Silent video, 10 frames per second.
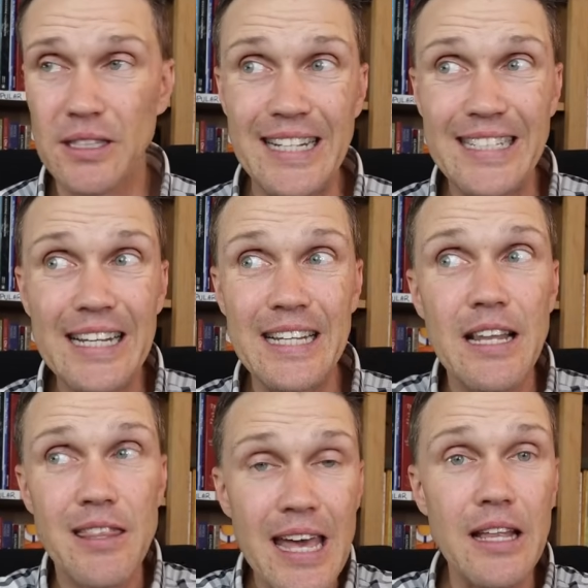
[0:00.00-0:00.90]
They
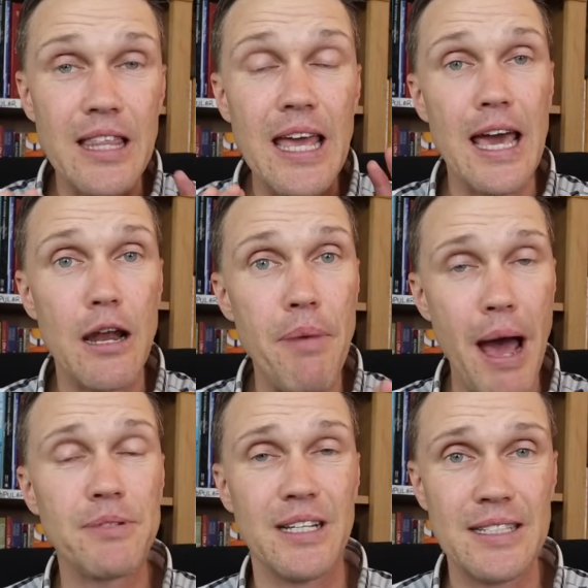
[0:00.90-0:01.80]
didn't think the
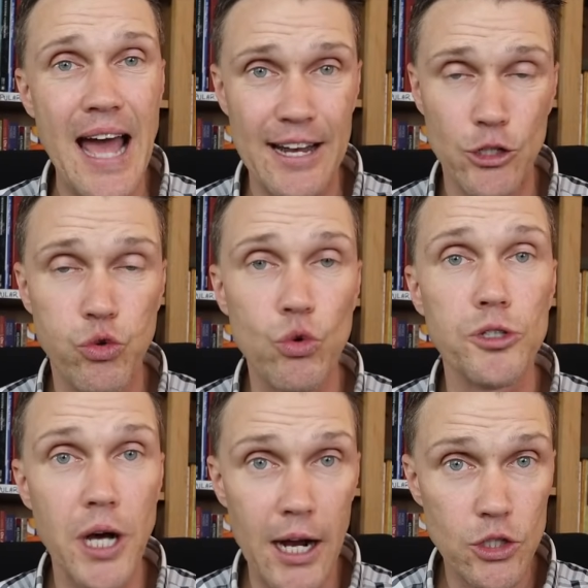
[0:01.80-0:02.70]
Anabaptists had true
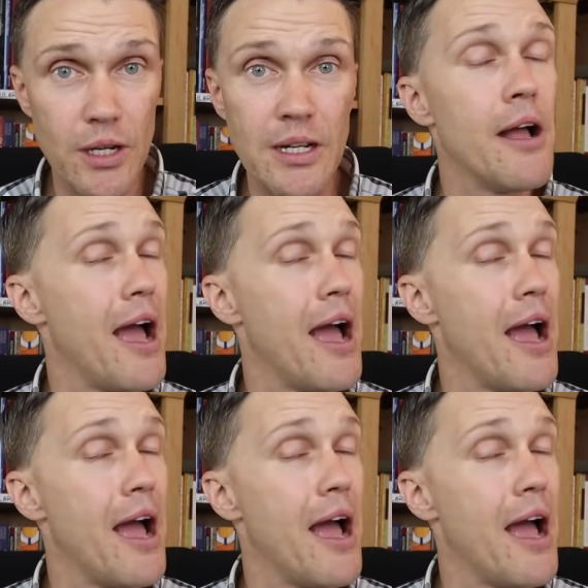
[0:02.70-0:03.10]
doctrine,